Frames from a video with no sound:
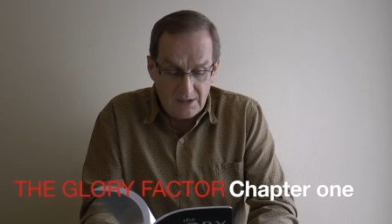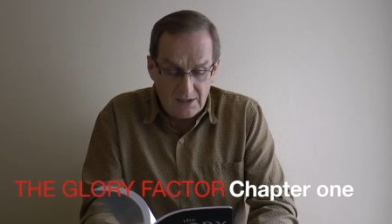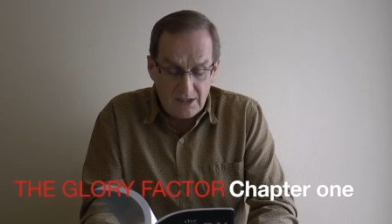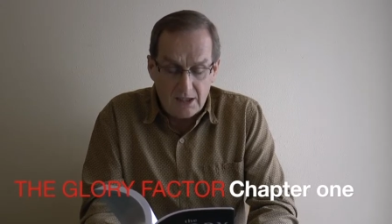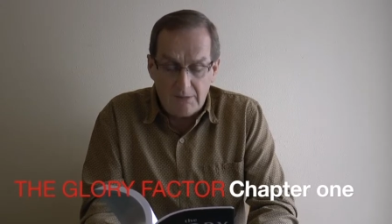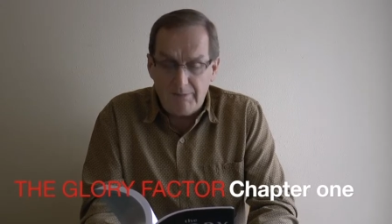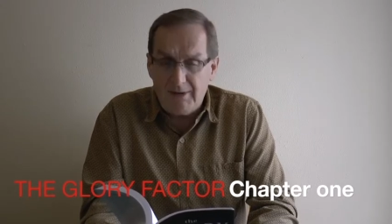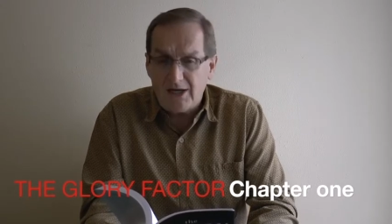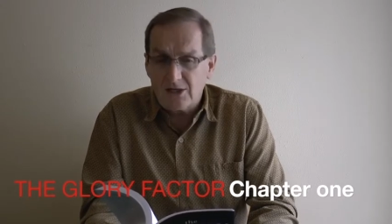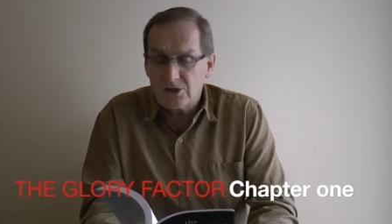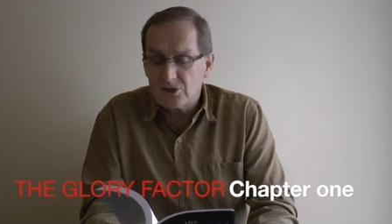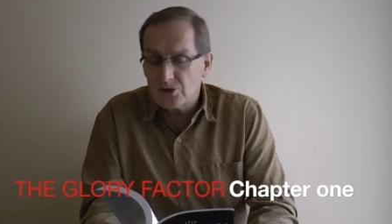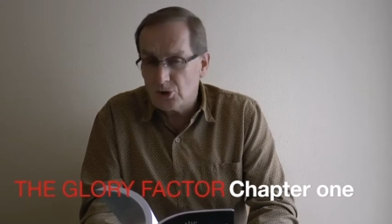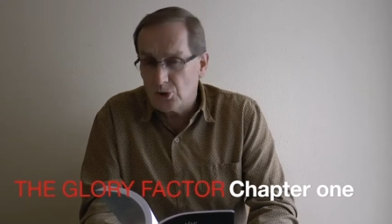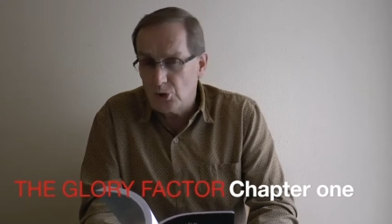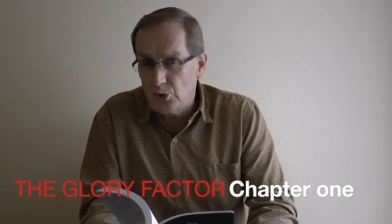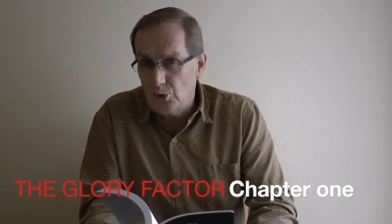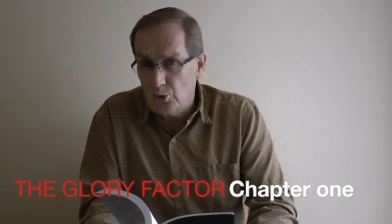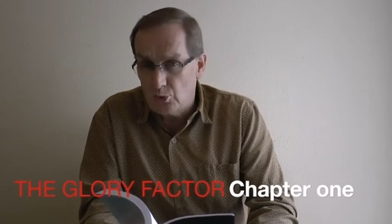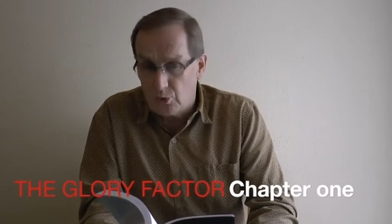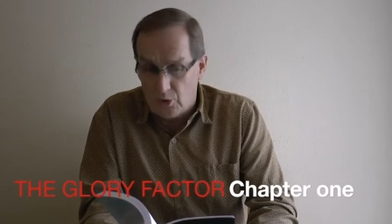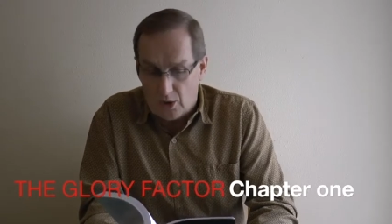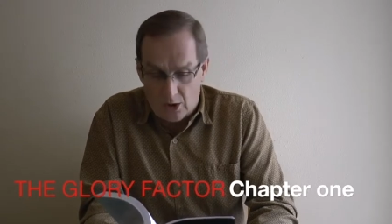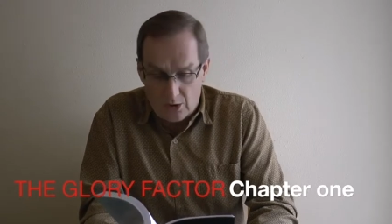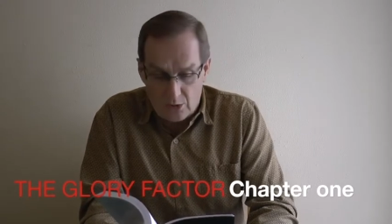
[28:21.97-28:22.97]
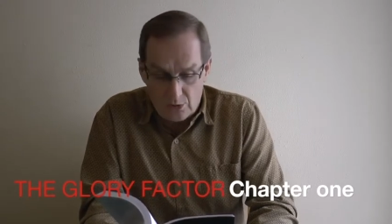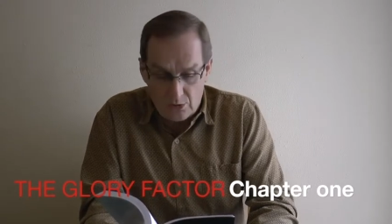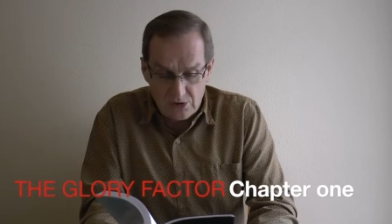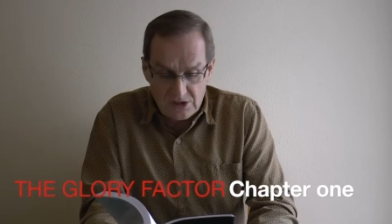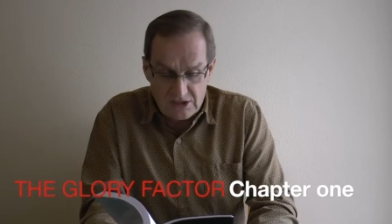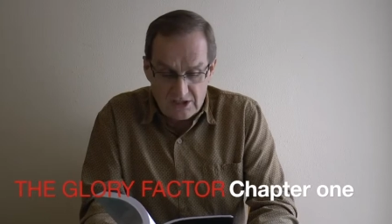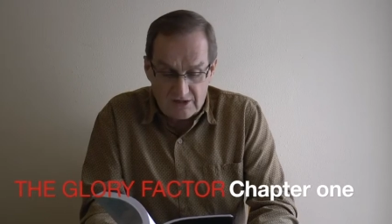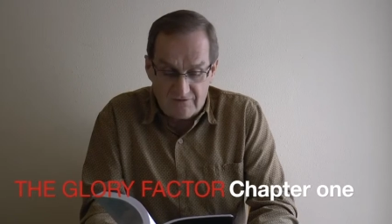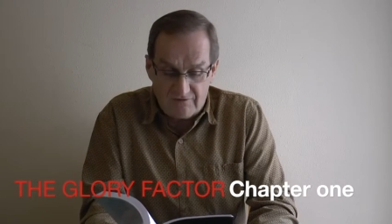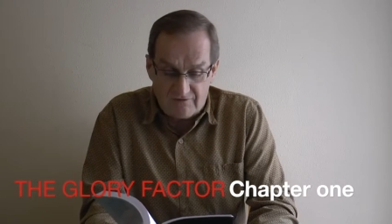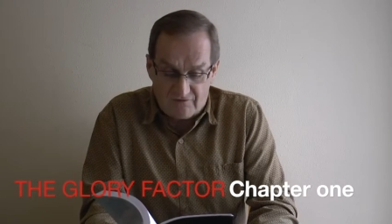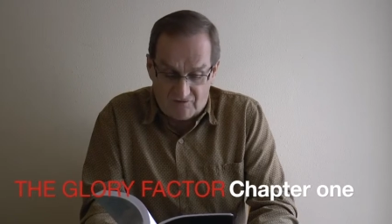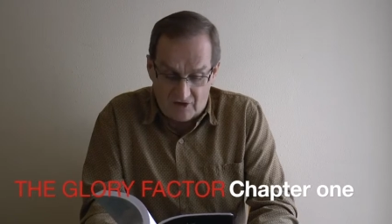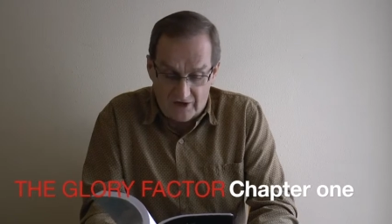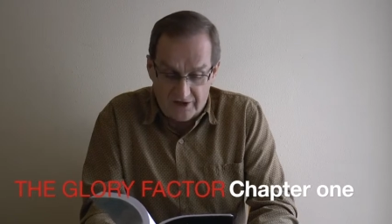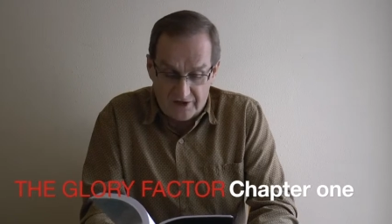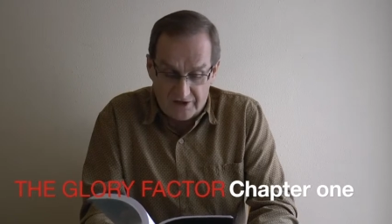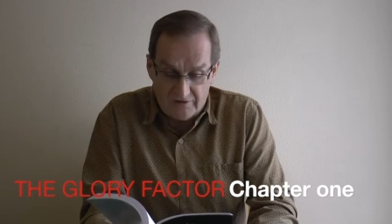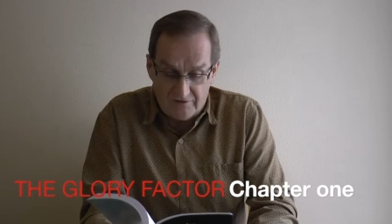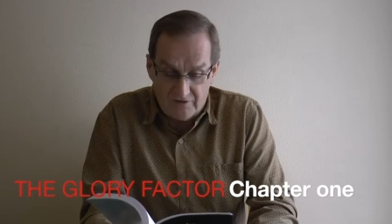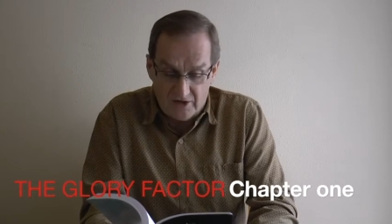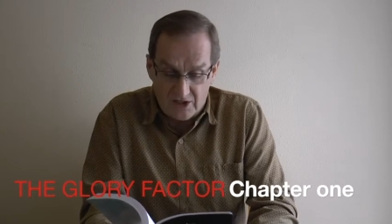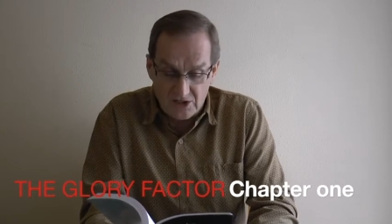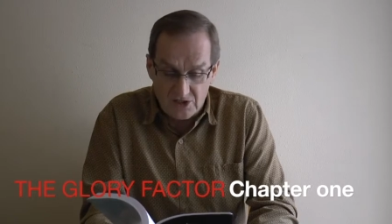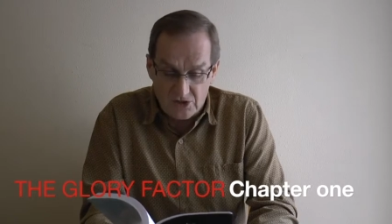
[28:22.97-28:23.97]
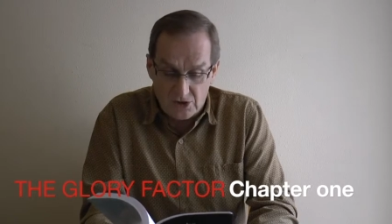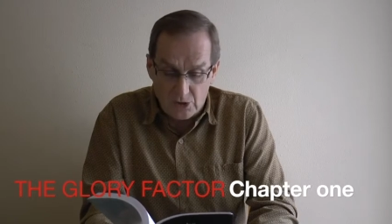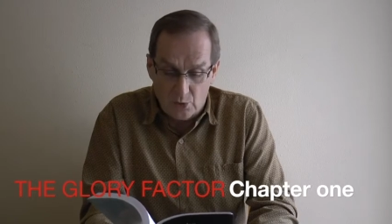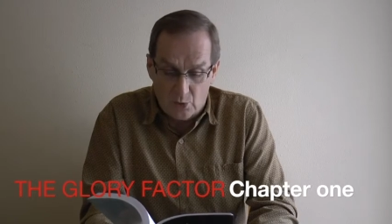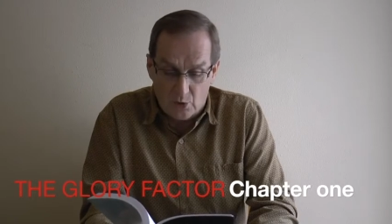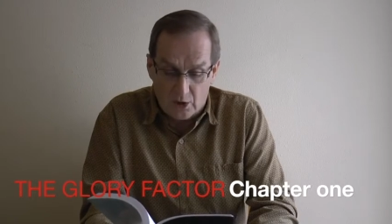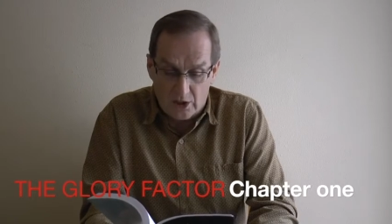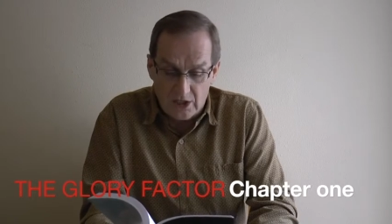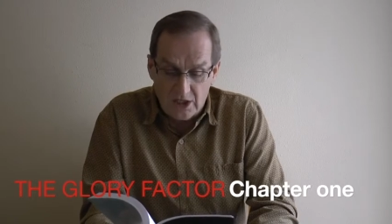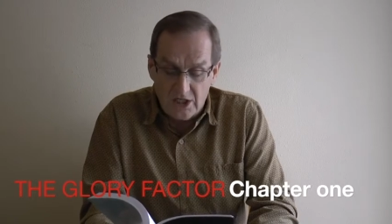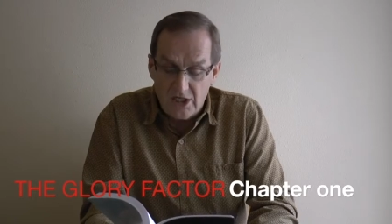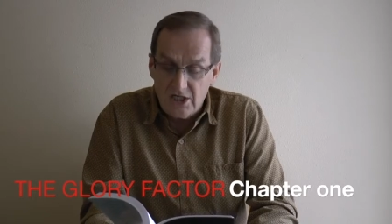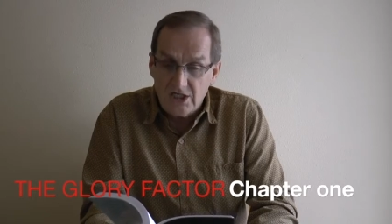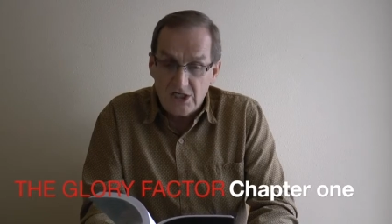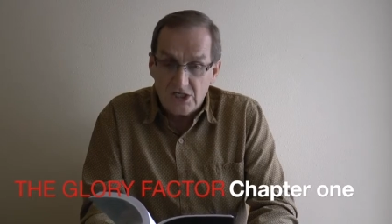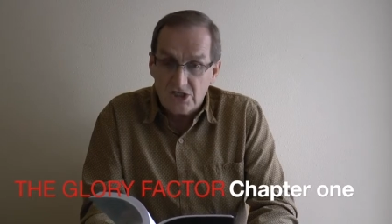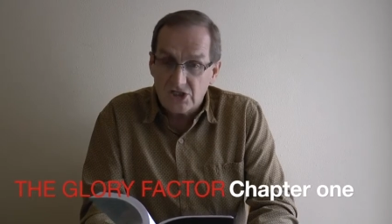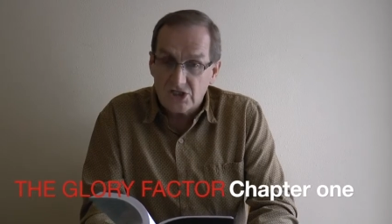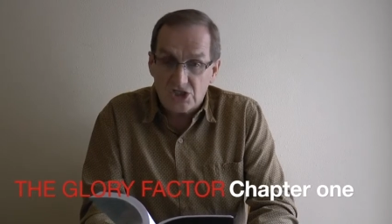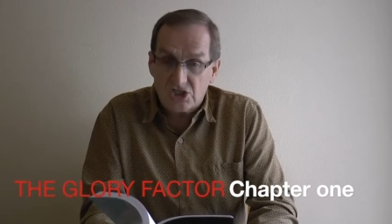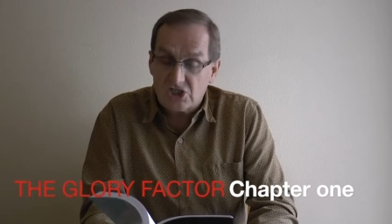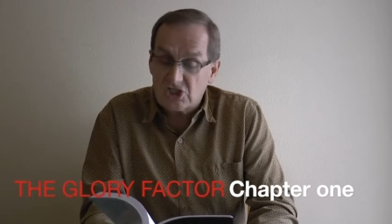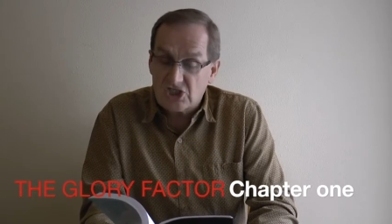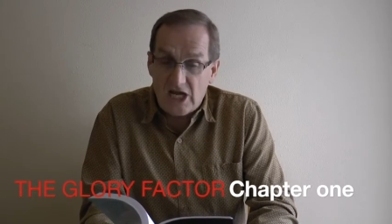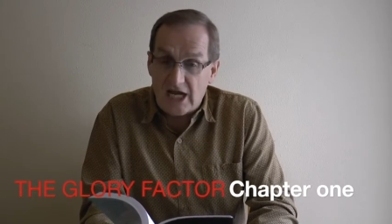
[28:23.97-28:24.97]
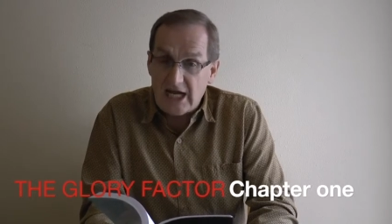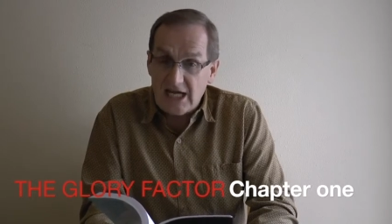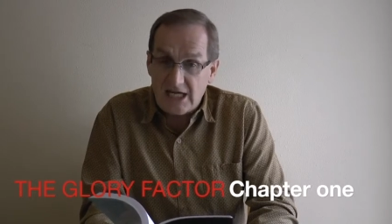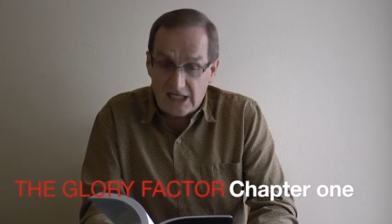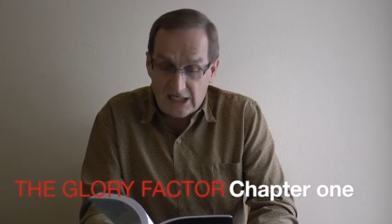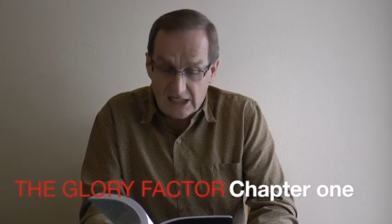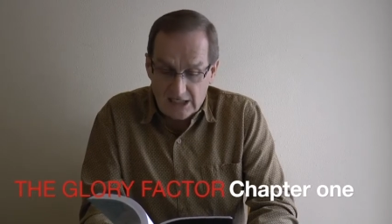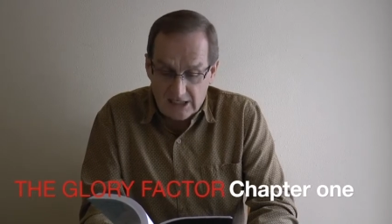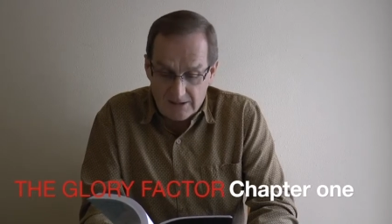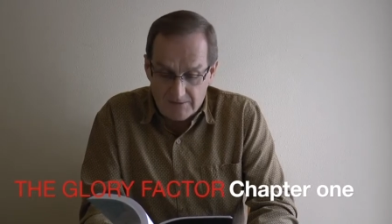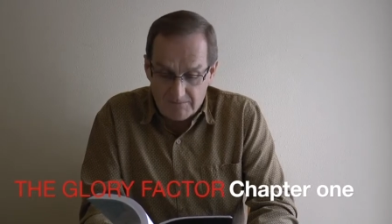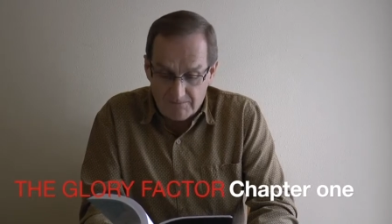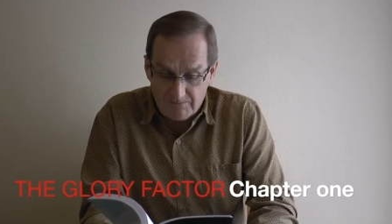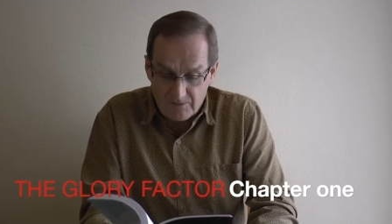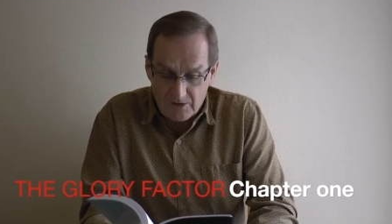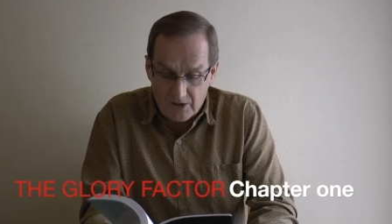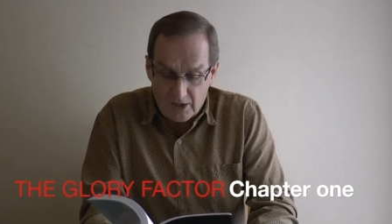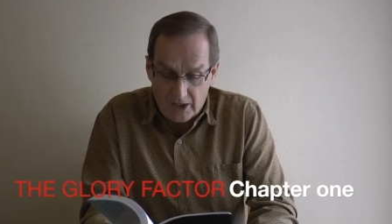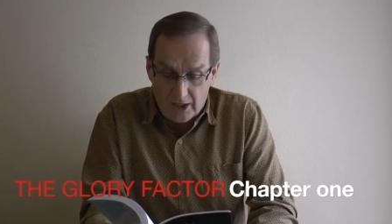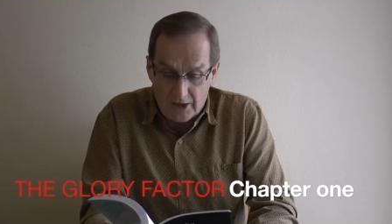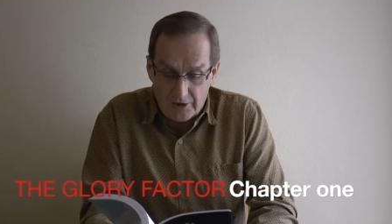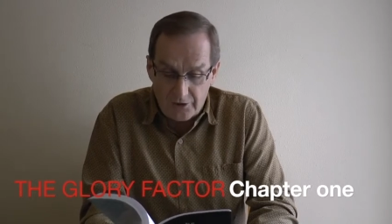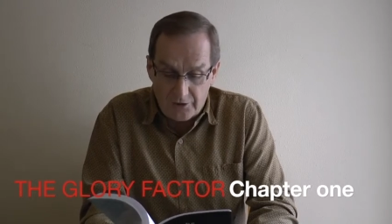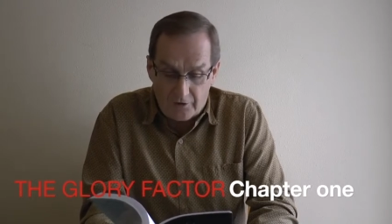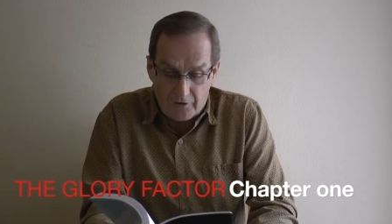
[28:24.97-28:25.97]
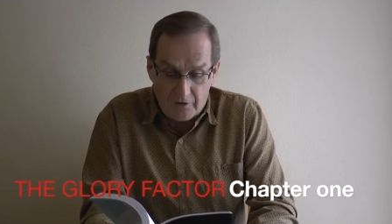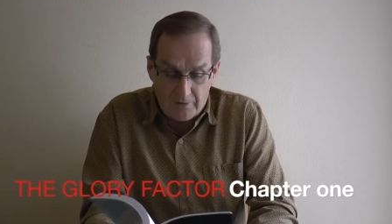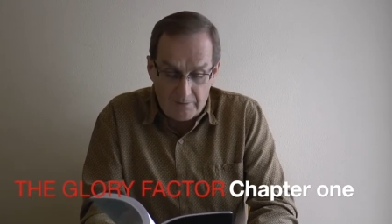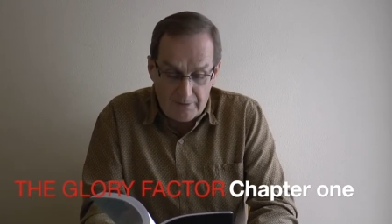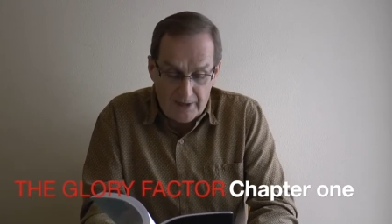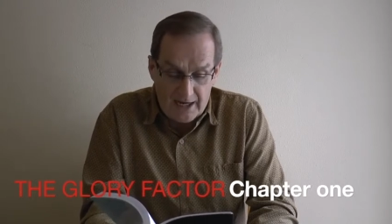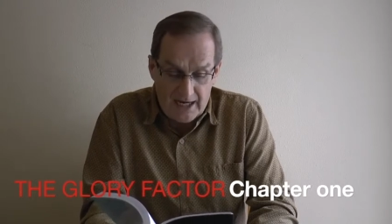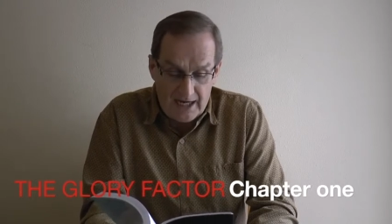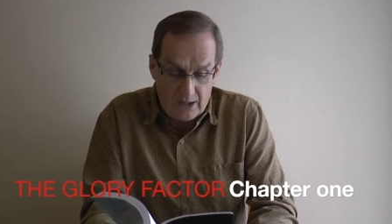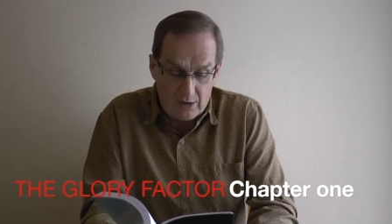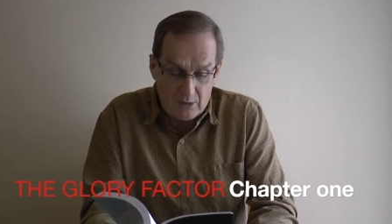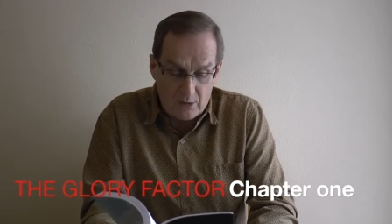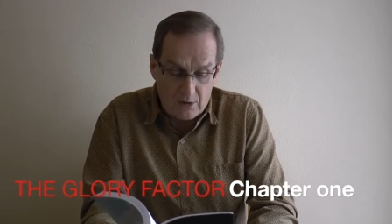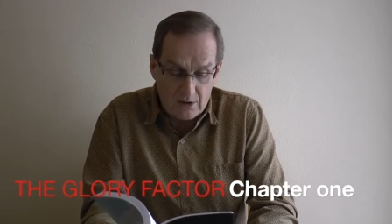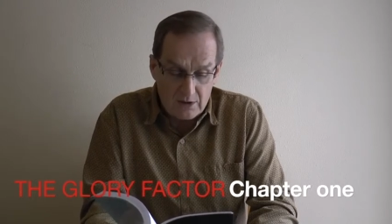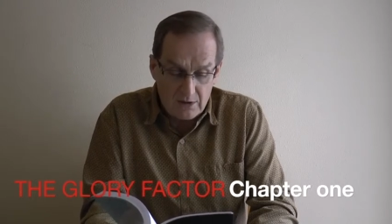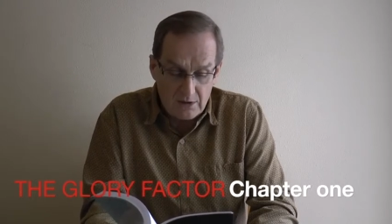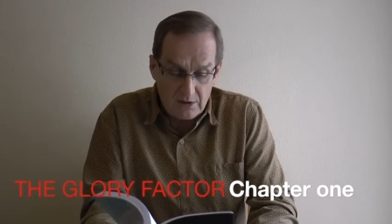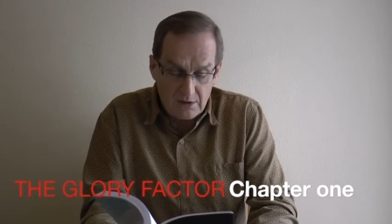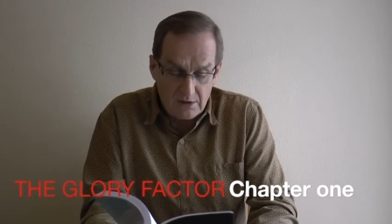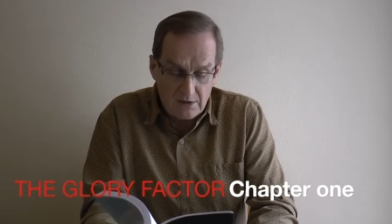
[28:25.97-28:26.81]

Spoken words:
about two rows in front of us, who were shaking under the power.